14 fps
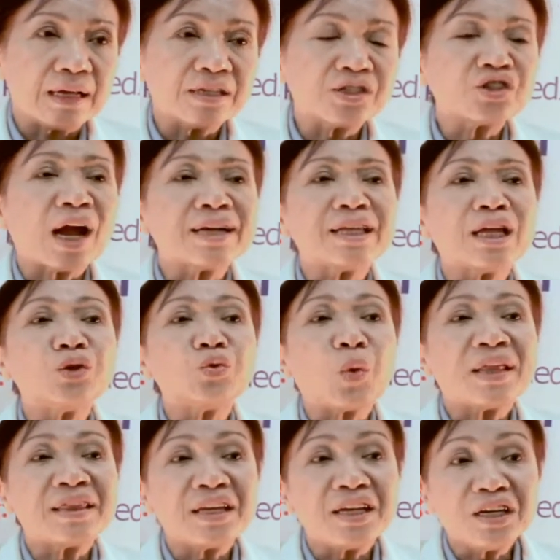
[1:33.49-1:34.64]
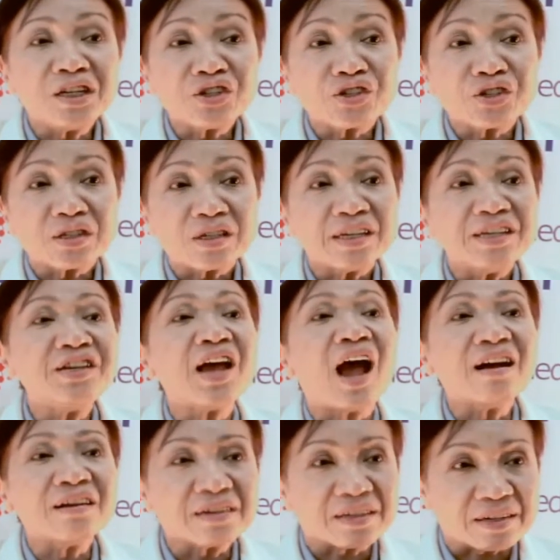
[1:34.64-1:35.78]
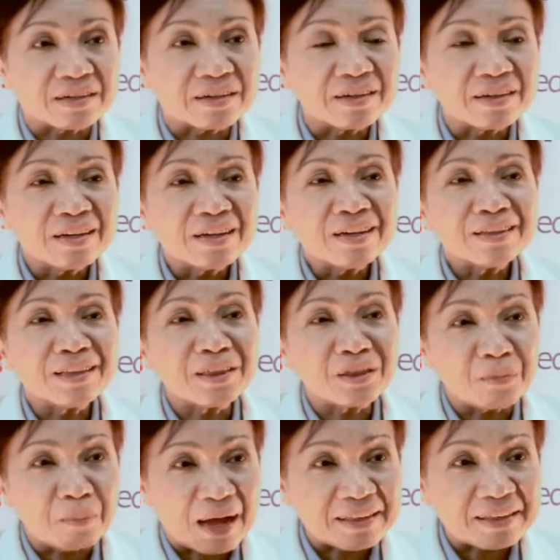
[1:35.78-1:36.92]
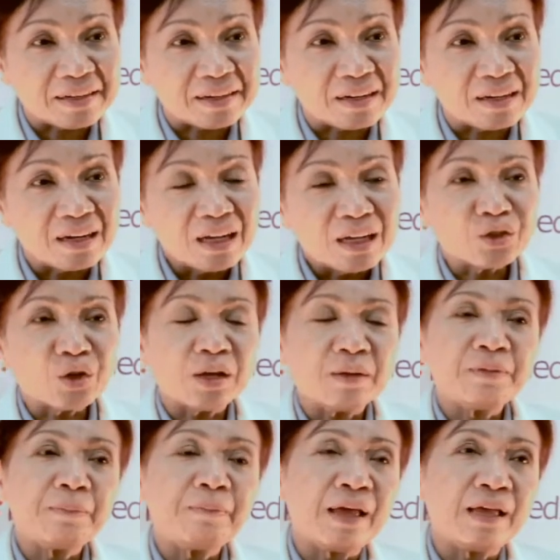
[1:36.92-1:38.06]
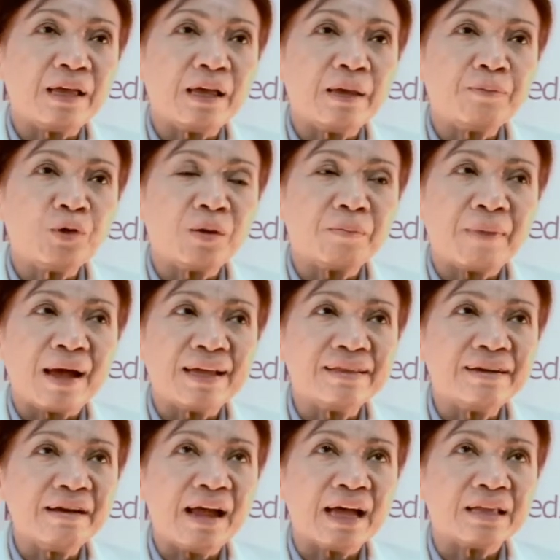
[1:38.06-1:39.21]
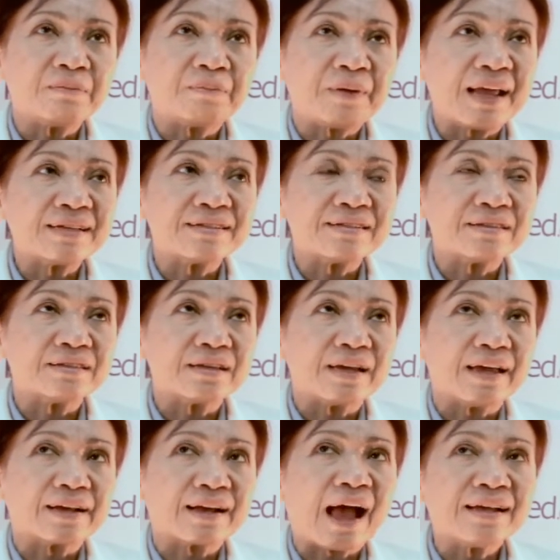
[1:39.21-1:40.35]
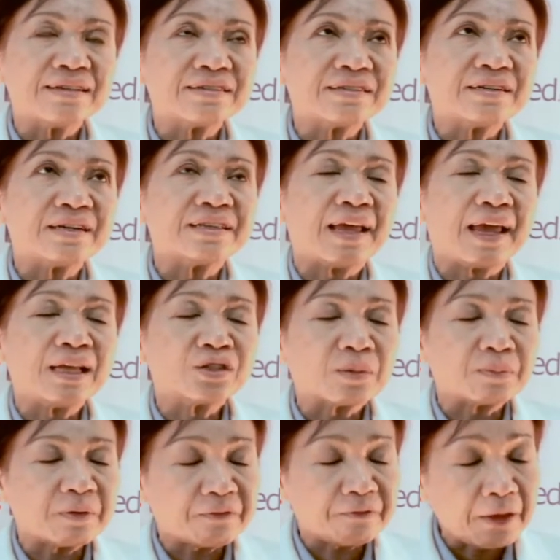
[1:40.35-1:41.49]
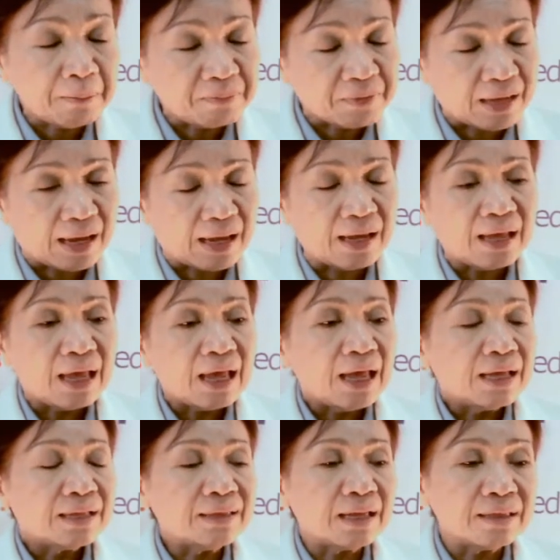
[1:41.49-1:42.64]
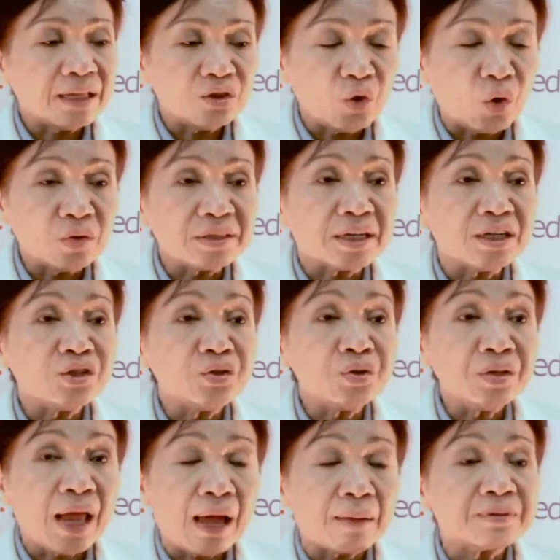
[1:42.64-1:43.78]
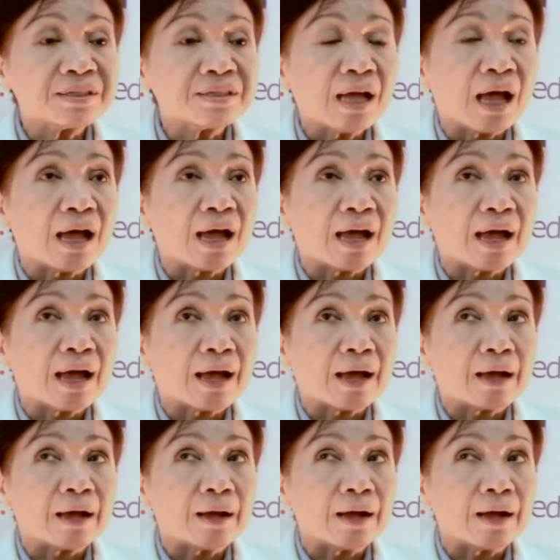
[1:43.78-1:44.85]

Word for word: starting twenty years younger than the mother. So if, the, if your mother had breast cancer at the age of fifty, then the daughter should have uh,